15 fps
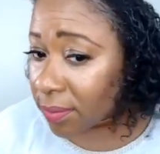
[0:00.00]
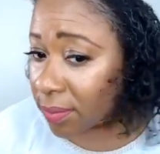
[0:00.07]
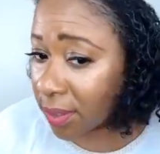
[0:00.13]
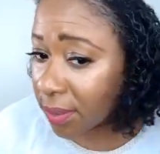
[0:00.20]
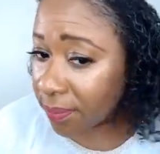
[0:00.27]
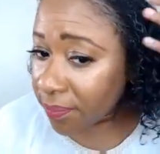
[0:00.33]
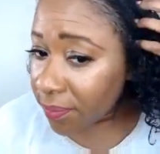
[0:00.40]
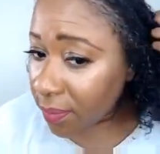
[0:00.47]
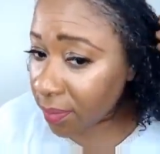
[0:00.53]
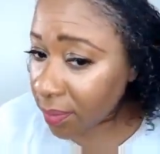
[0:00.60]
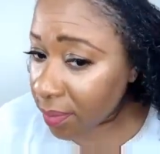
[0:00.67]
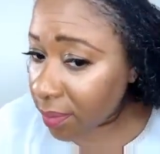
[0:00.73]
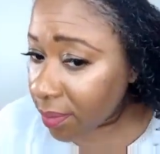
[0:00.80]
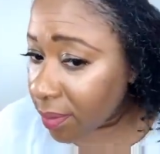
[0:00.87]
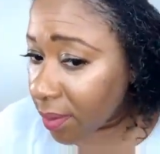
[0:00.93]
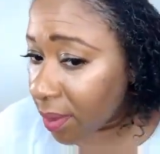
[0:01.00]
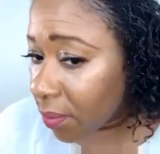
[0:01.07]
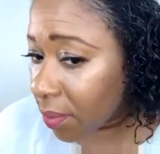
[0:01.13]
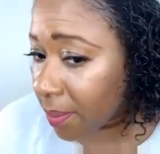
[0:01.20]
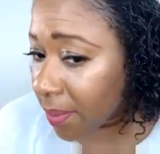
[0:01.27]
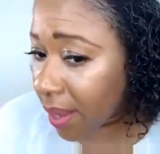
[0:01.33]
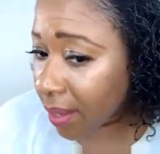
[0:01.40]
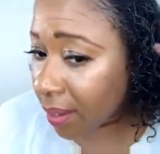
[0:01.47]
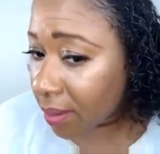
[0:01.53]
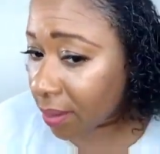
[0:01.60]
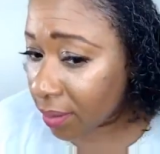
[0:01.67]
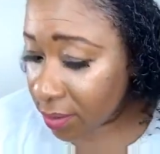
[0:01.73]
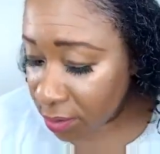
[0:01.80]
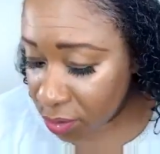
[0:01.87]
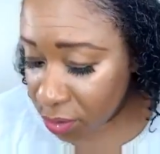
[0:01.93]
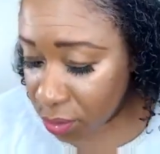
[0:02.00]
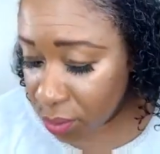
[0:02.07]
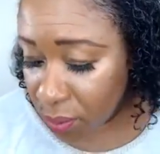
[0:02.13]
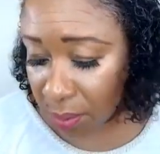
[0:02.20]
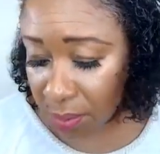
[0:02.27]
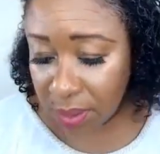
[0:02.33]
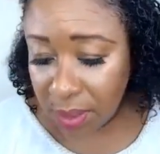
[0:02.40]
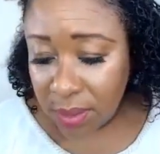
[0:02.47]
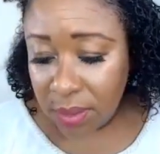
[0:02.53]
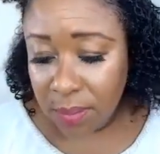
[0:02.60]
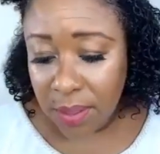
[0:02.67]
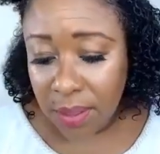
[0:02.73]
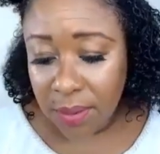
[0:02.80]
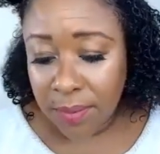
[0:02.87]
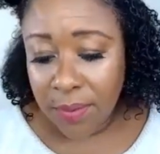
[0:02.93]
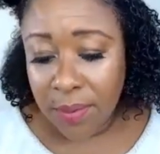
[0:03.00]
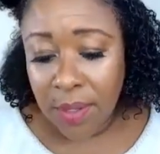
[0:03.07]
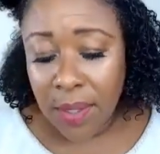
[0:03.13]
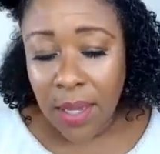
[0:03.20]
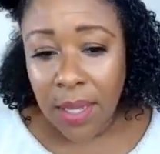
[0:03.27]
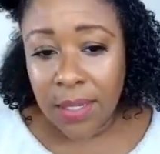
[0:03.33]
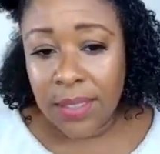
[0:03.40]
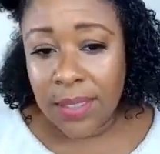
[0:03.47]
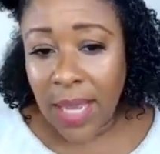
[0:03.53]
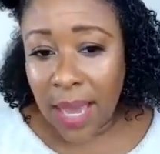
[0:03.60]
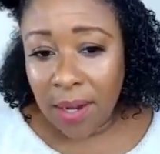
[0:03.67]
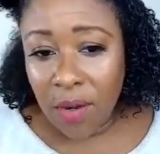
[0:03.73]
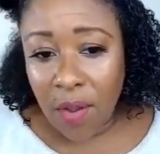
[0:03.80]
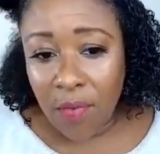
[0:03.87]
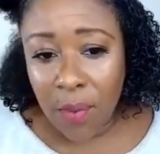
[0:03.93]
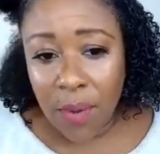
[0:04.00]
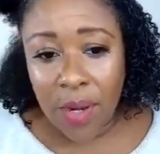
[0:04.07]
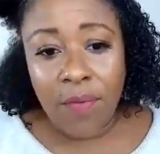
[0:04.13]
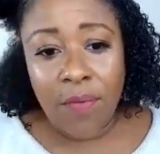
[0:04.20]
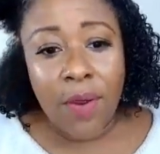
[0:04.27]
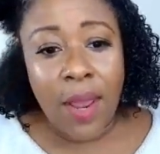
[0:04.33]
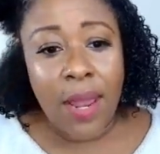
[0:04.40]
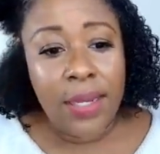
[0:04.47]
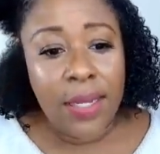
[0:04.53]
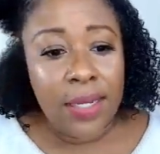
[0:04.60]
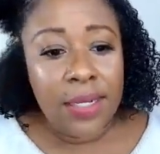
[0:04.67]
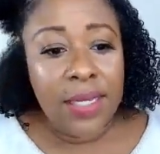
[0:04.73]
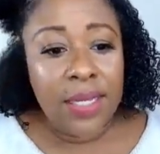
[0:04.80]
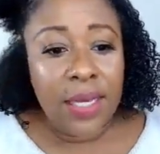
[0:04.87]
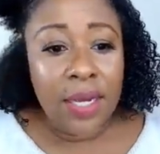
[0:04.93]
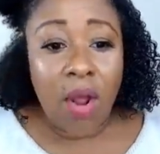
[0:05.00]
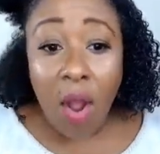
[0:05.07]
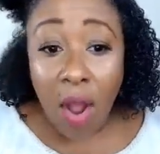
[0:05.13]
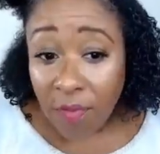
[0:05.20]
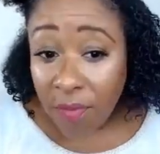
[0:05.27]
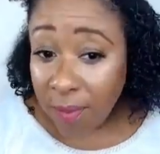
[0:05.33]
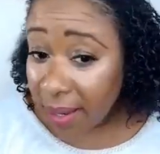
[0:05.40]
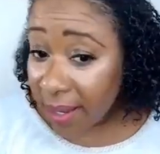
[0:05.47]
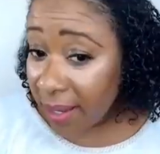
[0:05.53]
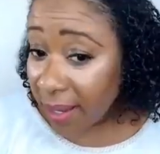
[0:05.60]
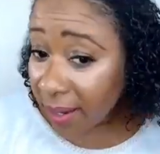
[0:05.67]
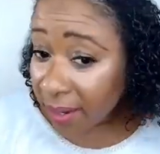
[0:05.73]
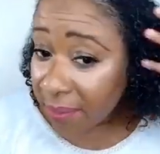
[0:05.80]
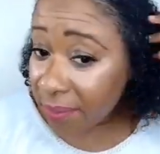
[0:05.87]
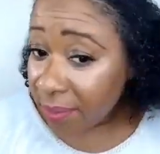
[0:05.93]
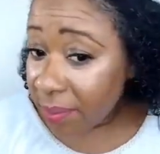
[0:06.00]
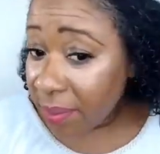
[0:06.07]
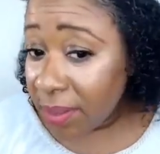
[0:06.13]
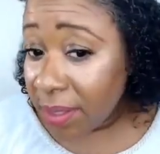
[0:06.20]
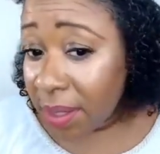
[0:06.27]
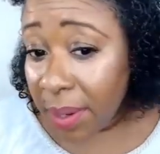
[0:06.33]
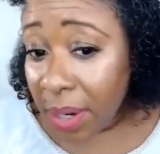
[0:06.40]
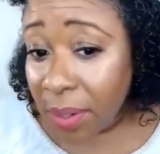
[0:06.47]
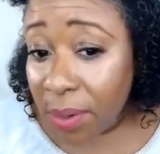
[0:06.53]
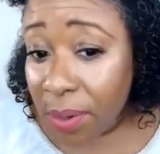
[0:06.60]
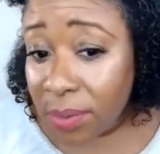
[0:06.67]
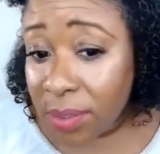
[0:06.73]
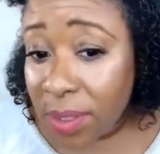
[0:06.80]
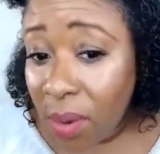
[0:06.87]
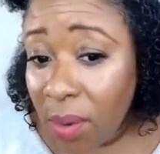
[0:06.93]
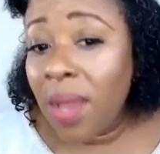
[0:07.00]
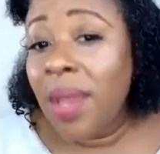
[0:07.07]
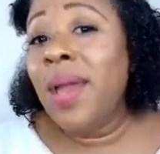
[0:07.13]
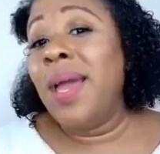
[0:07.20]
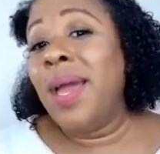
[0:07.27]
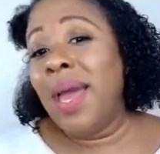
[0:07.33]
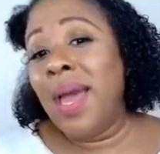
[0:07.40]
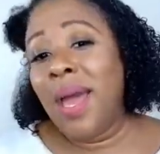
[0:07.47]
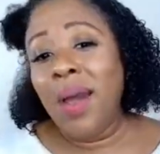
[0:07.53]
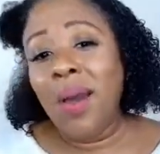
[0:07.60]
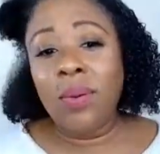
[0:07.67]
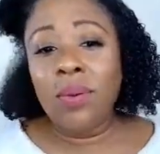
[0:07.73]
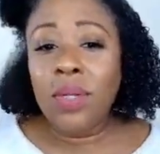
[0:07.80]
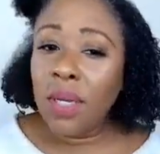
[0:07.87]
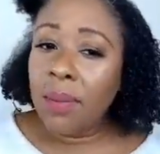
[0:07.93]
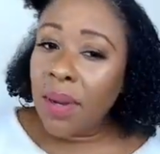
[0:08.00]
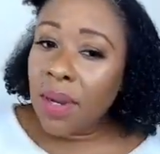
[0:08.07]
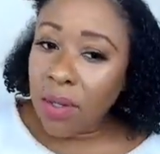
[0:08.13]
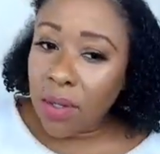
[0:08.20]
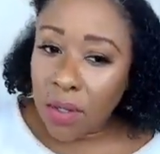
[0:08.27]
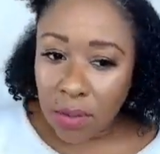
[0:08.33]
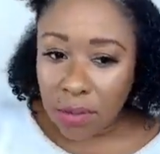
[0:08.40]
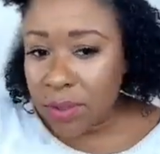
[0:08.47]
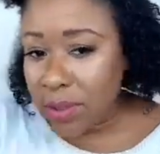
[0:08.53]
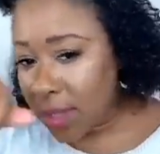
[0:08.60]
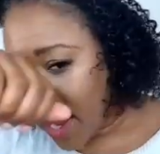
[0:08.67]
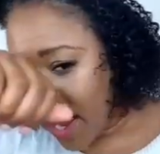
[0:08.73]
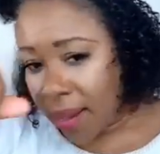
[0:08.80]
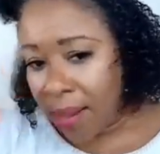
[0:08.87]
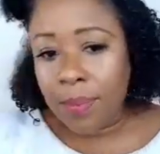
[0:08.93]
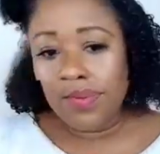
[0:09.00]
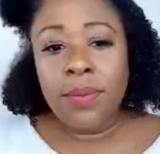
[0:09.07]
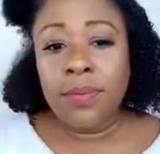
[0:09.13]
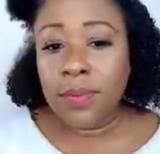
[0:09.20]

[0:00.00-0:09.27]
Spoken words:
See? And we're back to where we need to be. And it's gotten off whatever I needed to get off of my hair. But look at my curls, though. Ow, look at my curls. Dab.